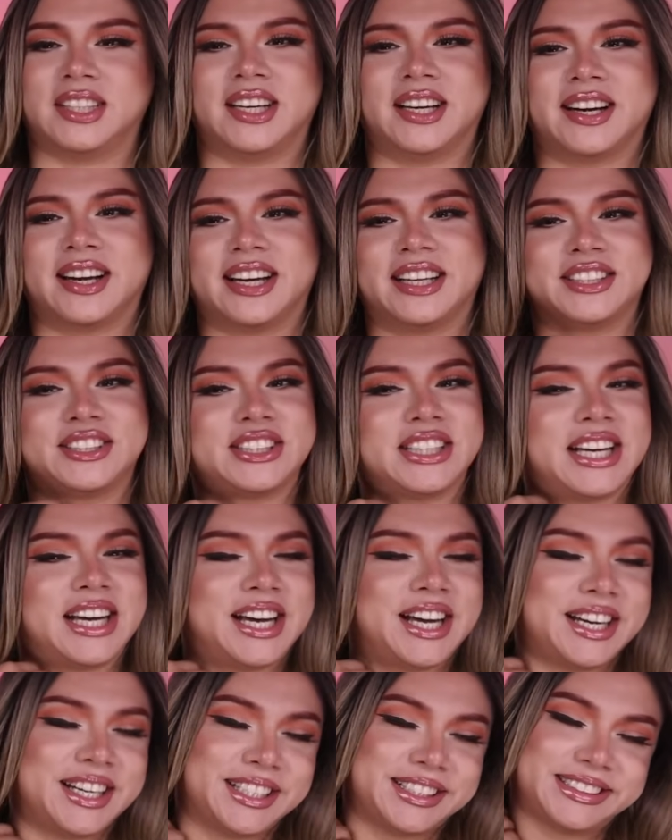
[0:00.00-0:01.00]

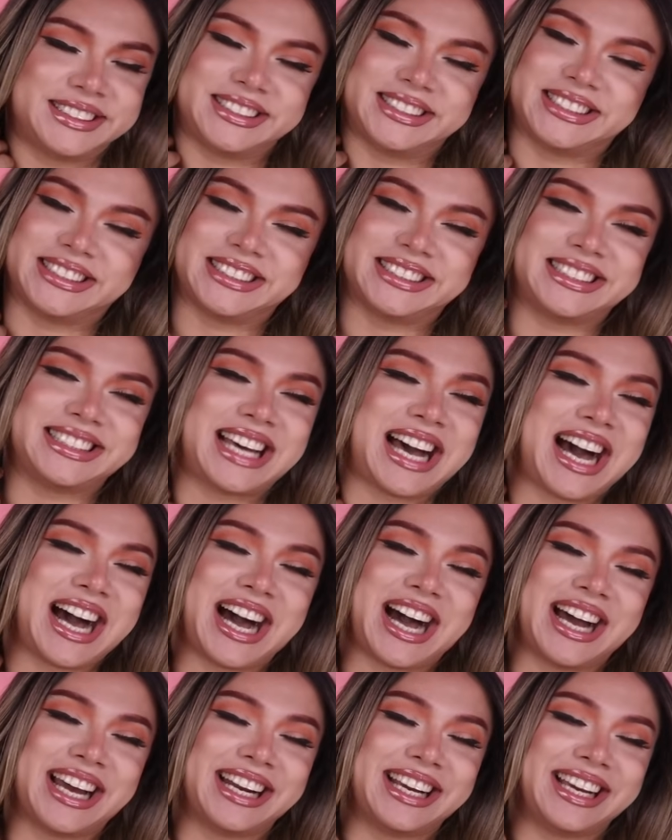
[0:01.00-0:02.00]
Arantxa, this is
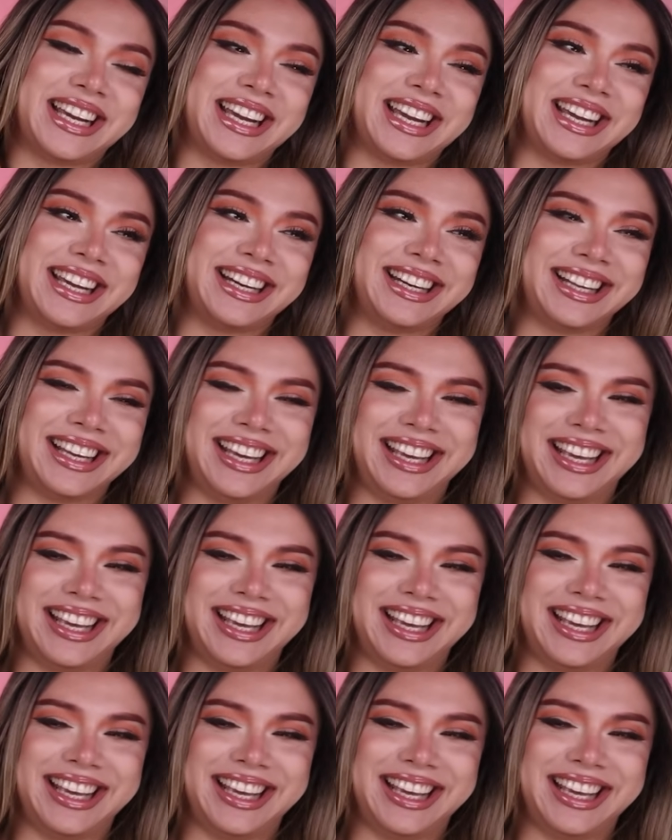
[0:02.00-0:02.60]
not it.